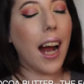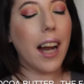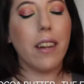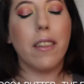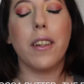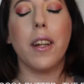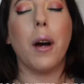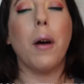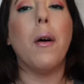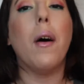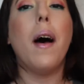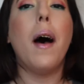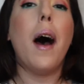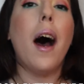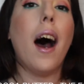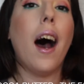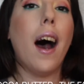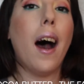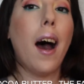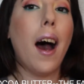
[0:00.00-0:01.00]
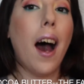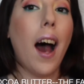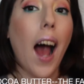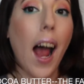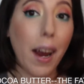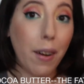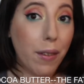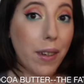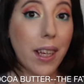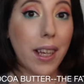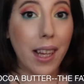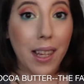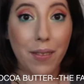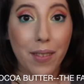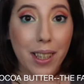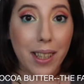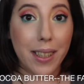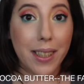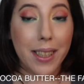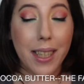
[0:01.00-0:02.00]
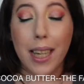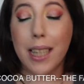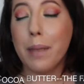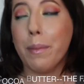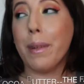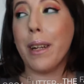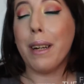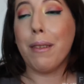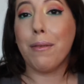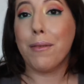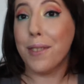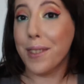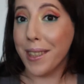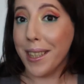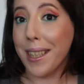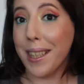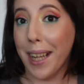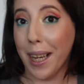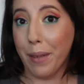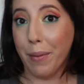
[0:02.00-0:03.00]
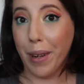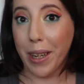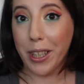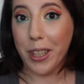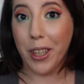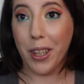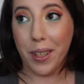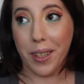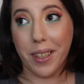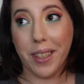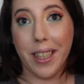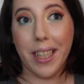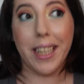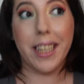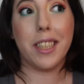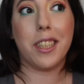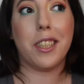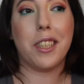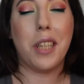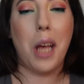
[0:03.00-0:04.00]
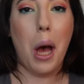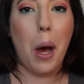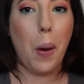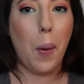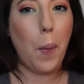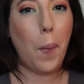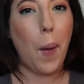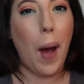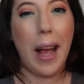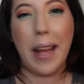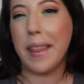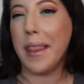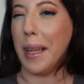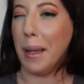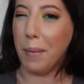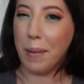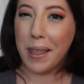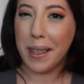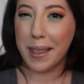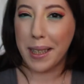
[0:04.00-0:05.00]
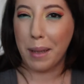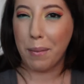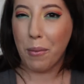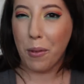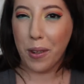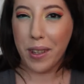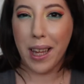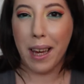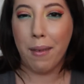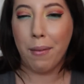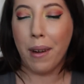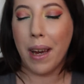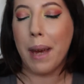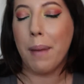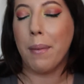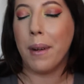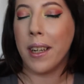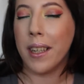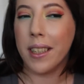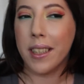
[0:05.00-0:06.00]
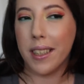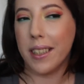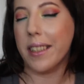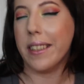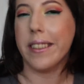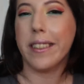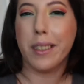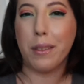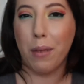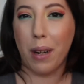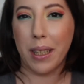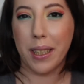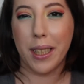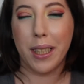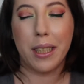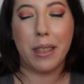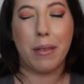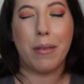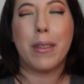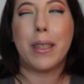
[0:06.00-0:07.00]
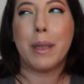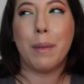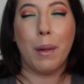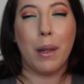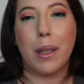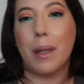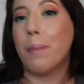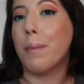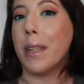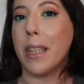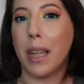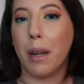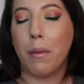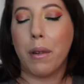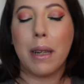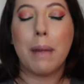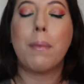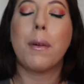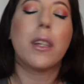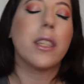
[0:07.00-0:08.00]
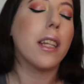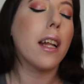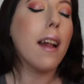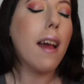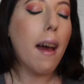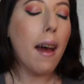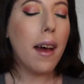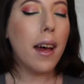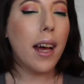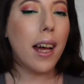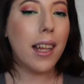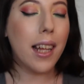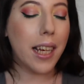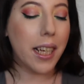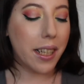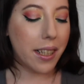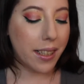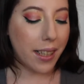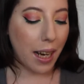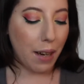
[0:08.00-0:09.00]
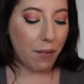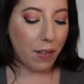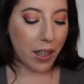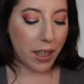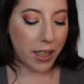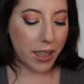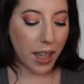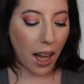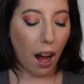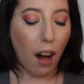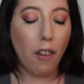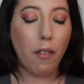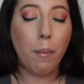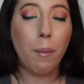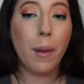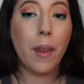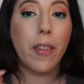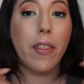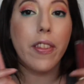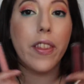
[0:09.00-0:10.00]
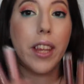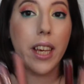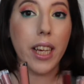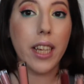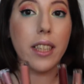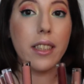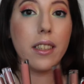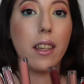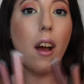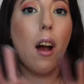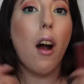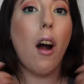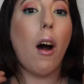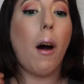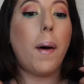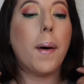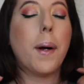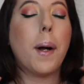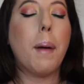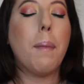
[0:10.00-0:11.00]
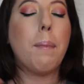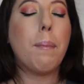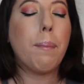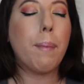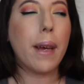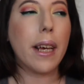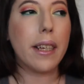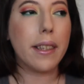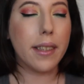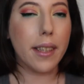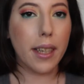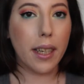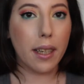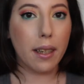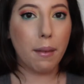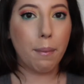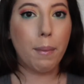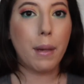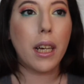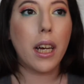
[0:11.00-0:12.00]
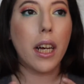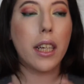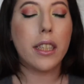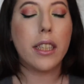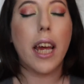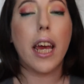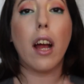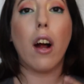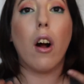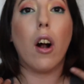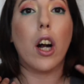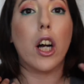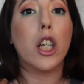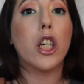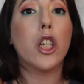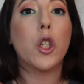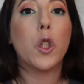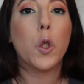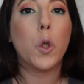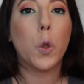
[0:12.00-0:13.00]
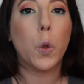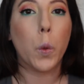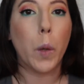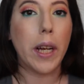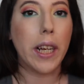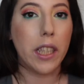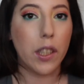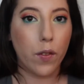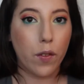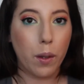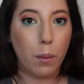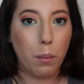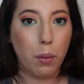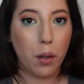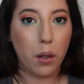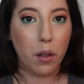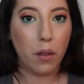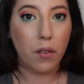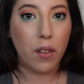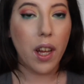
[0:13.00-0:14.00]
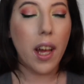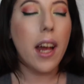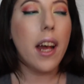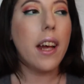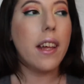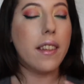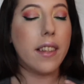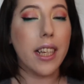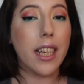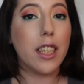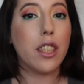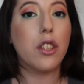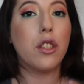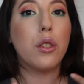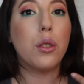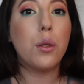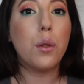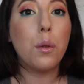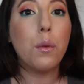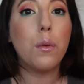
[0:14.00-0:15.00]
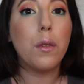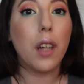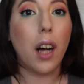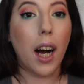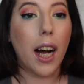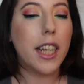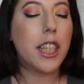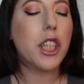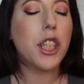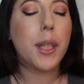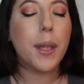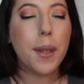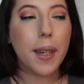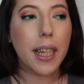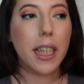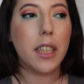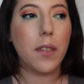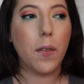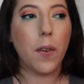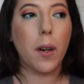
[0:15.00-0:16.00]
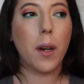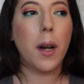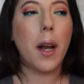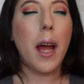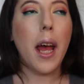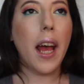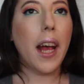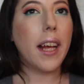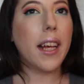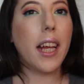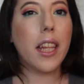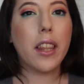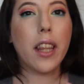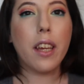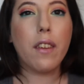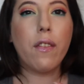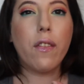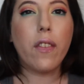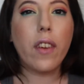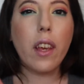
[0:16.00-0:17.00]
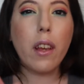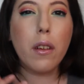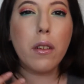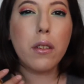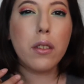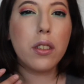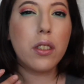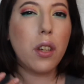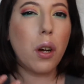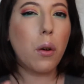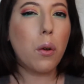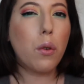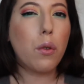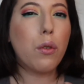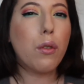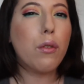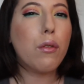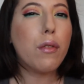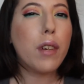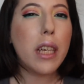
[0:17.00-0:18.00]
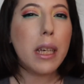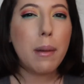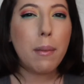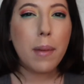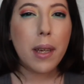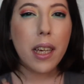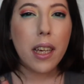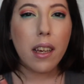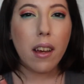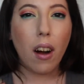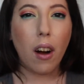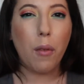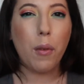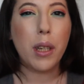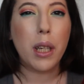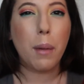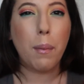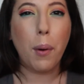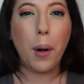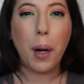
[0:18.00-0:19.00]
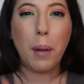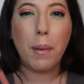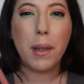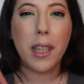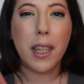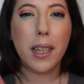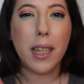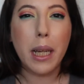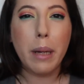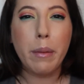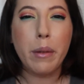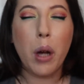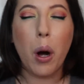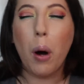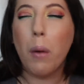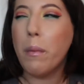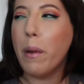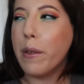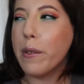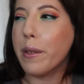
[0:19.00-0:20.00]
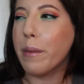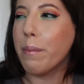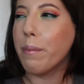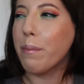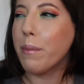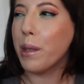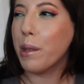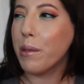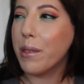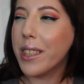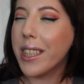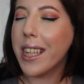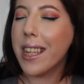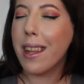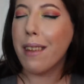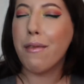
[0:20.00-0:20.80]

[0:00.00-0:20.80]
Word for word: I don't know. I really like vanilla scents, but I really like white chocolate, so I think I'm going to lean more that way, but swatch in store, smell it, be that weird person. I'll let you decide for yourself, but these are amazing because they are transfer proof. These do not transfer, yet they feel so creamy when you put them on the lips, almost moussey.